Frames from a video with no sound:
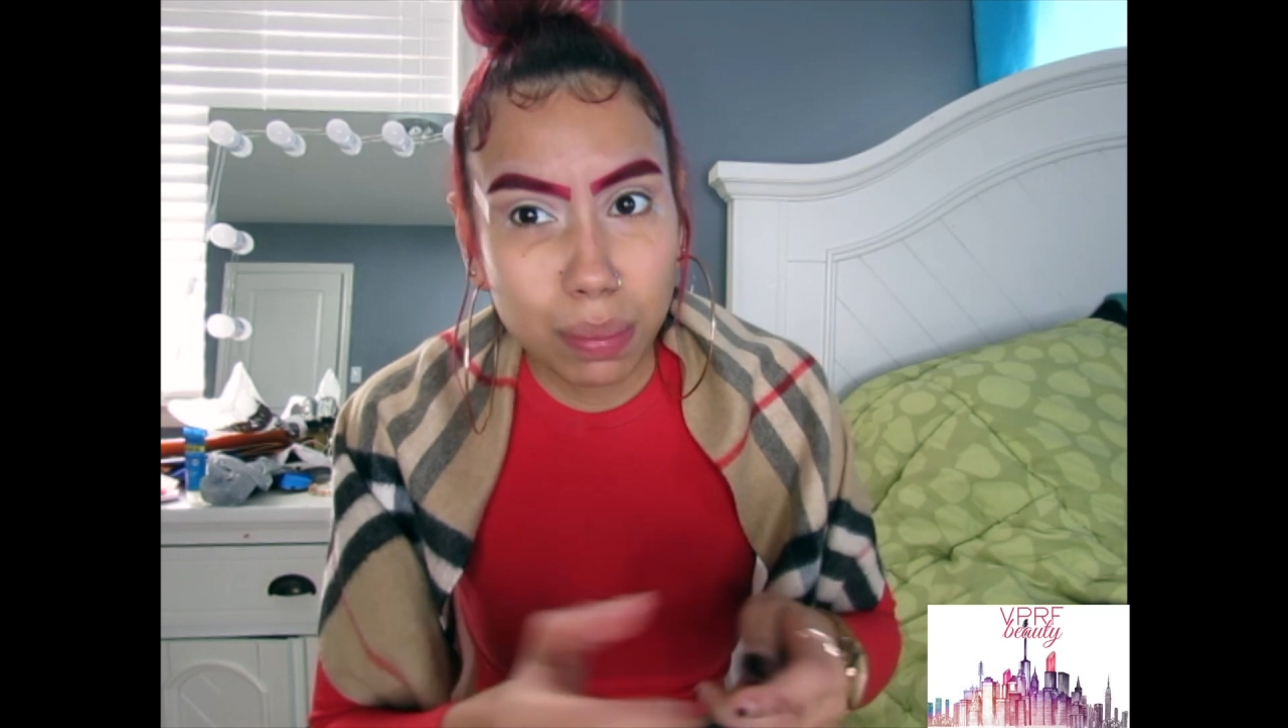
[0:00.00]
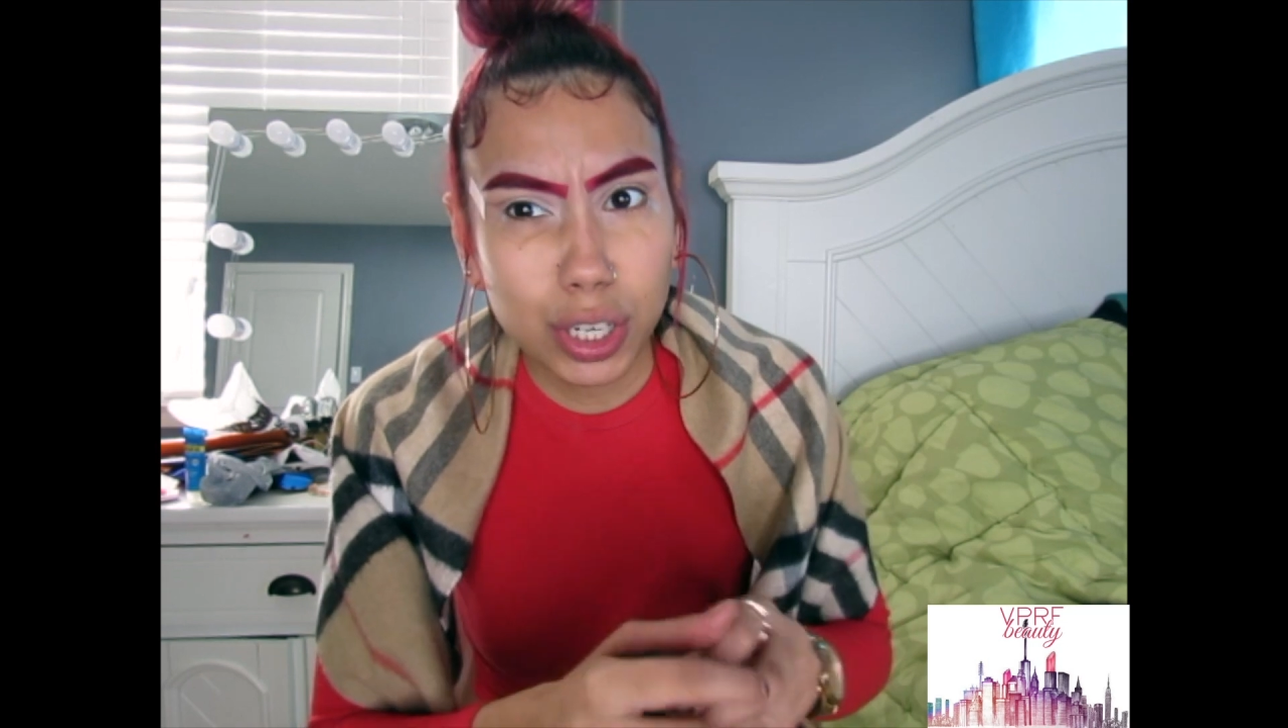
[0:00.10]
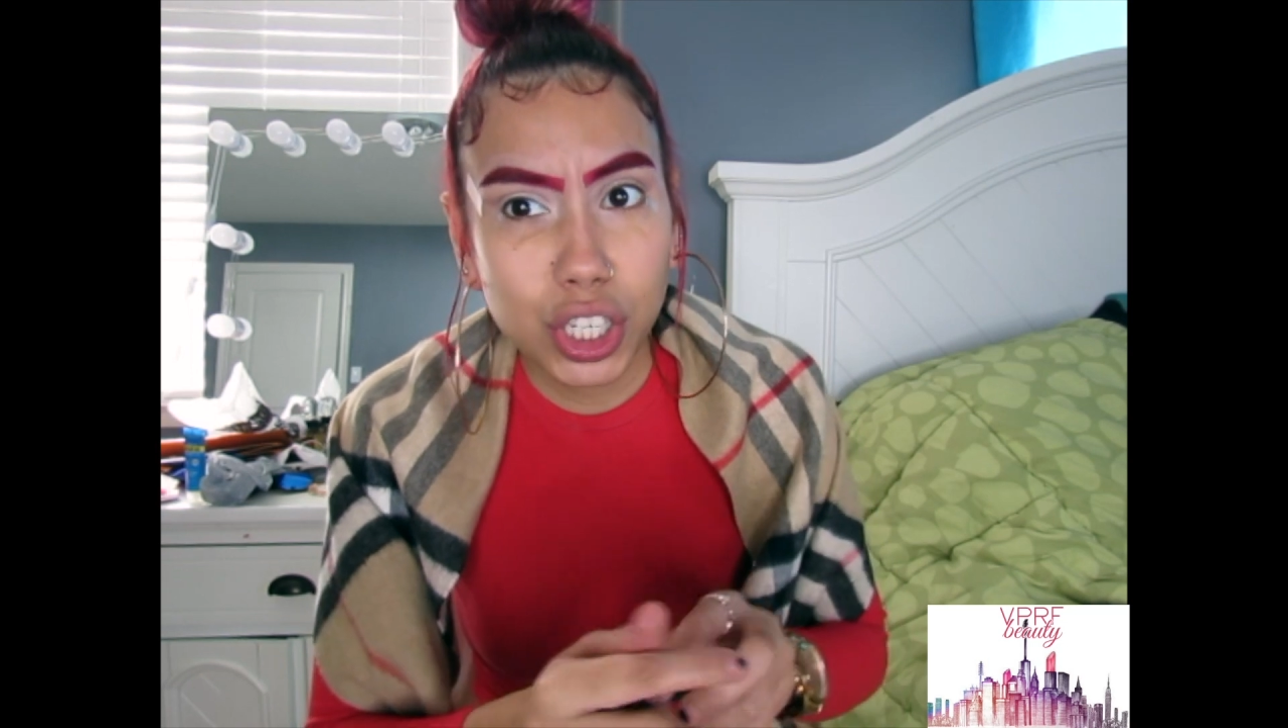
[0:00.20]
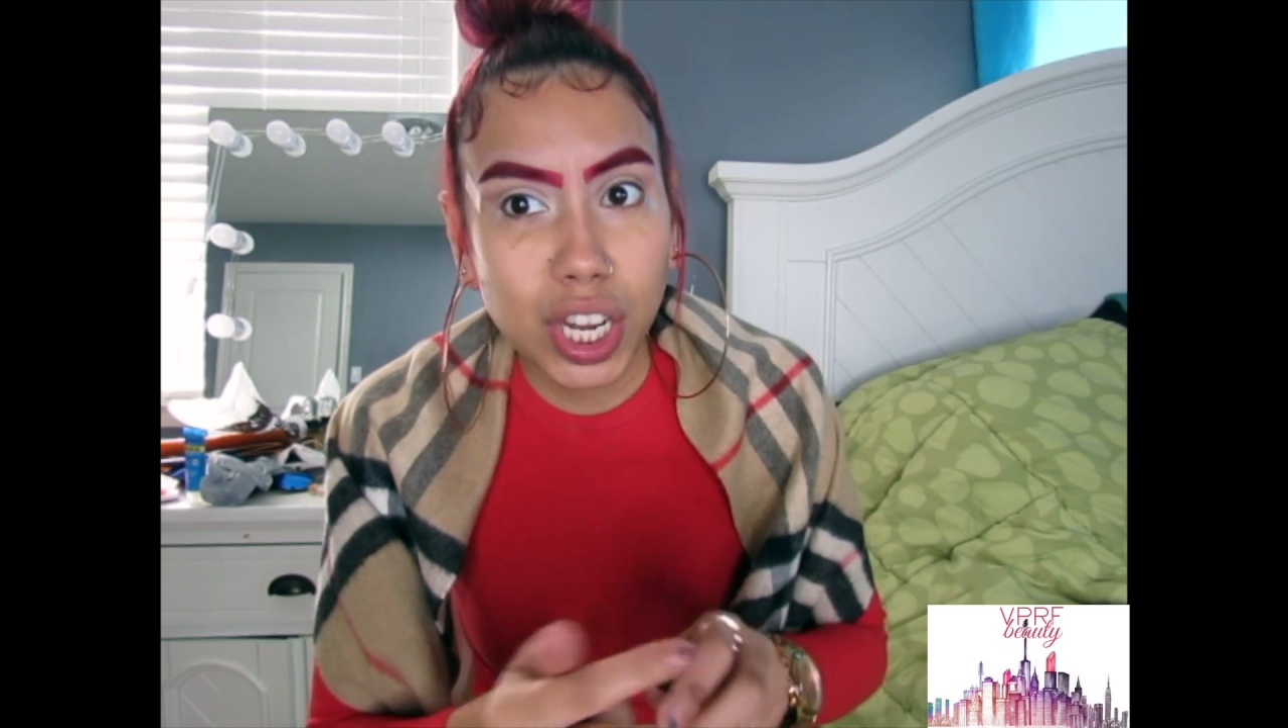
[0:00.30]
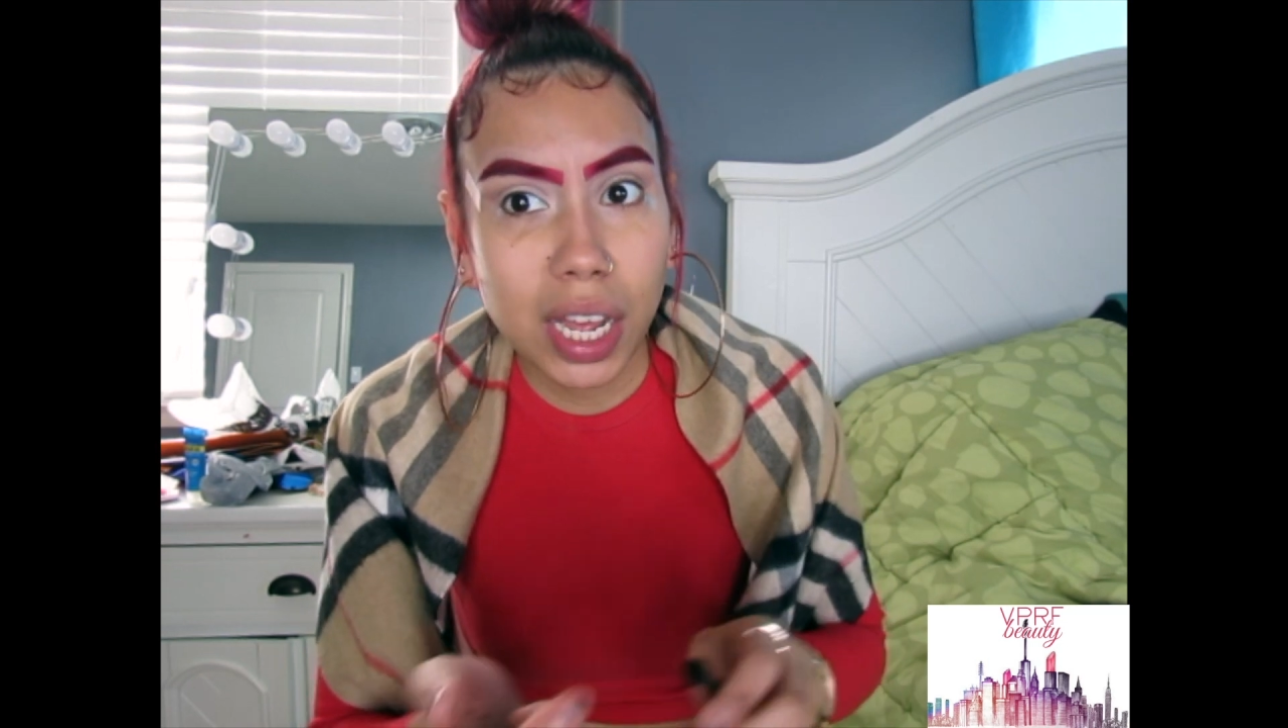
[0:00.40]

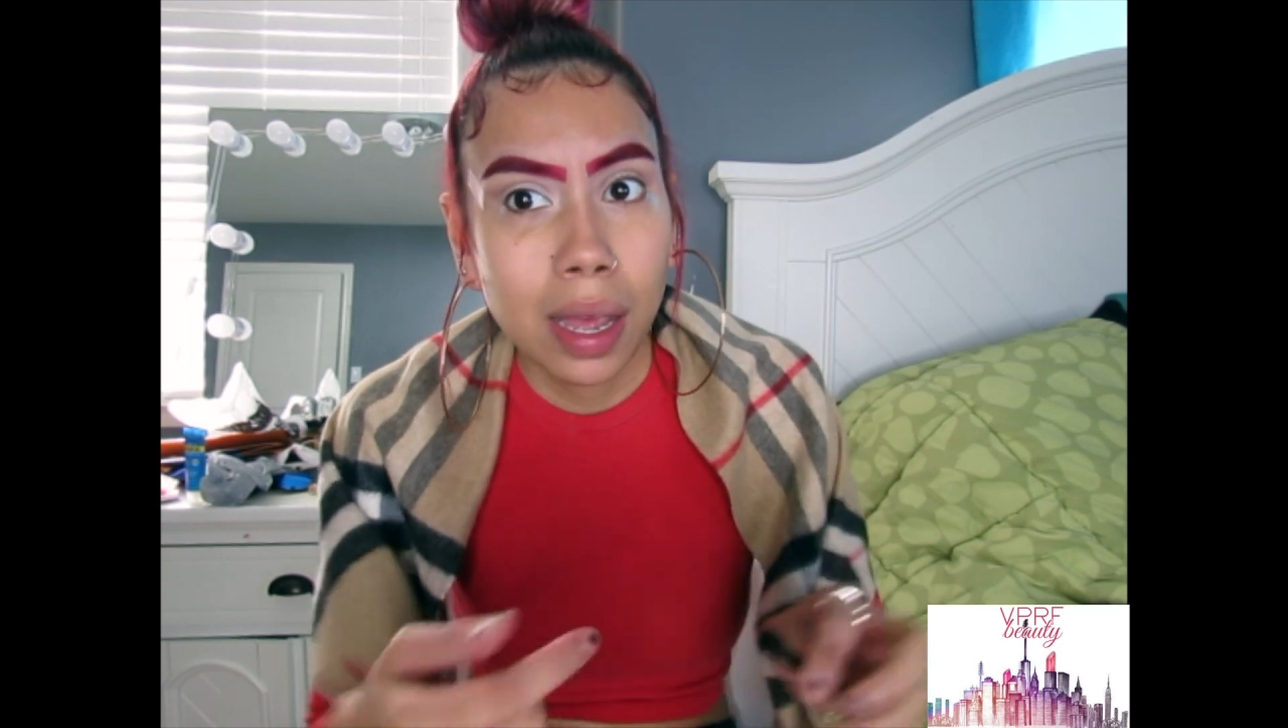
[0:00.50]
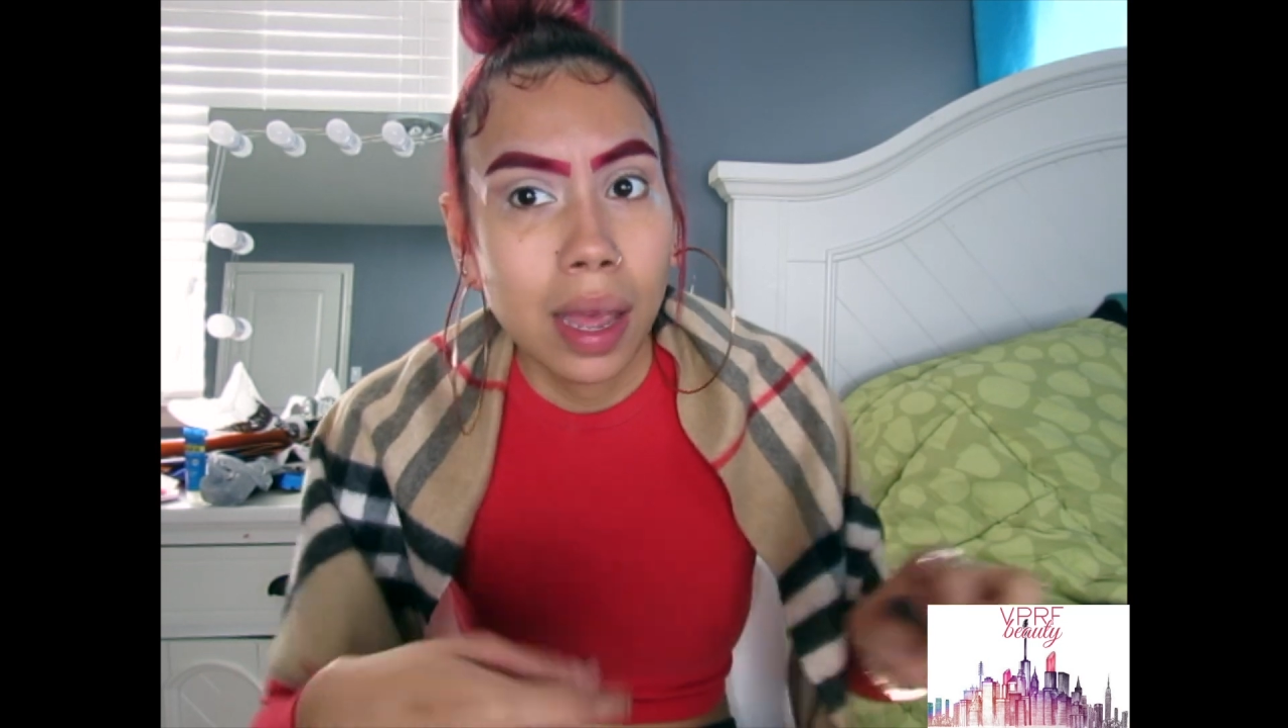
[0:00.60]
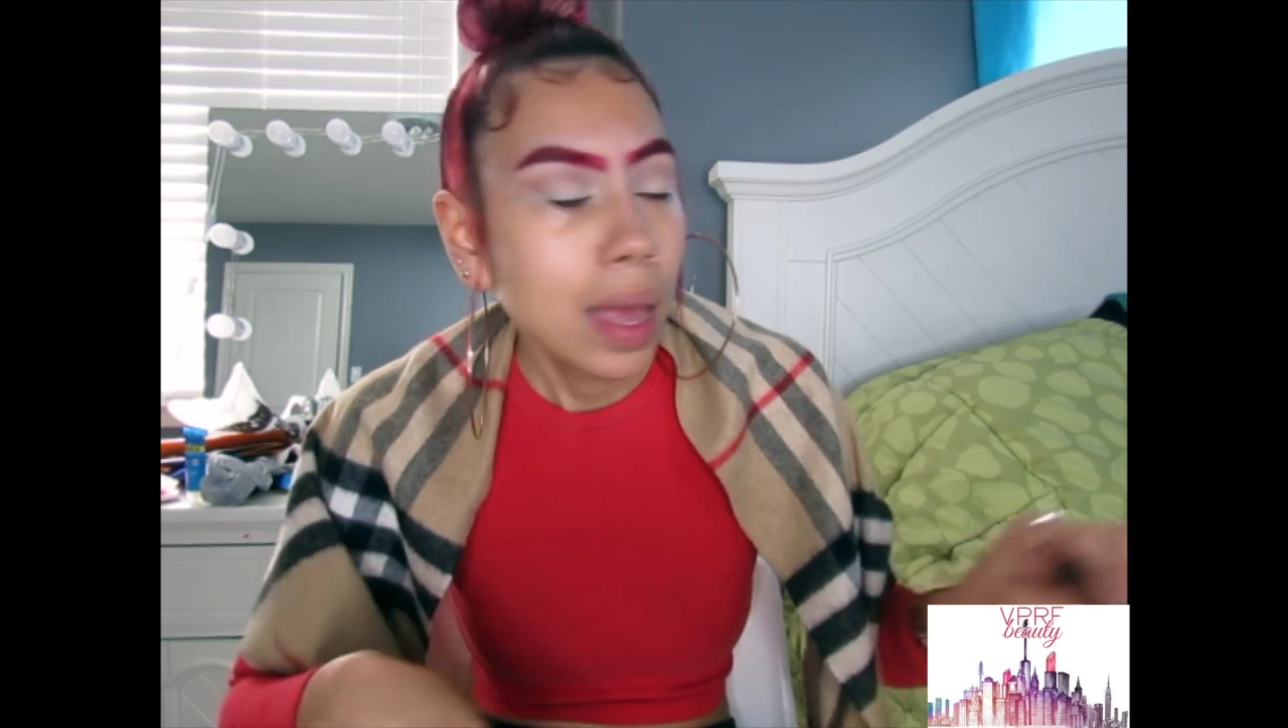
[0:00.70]
brush that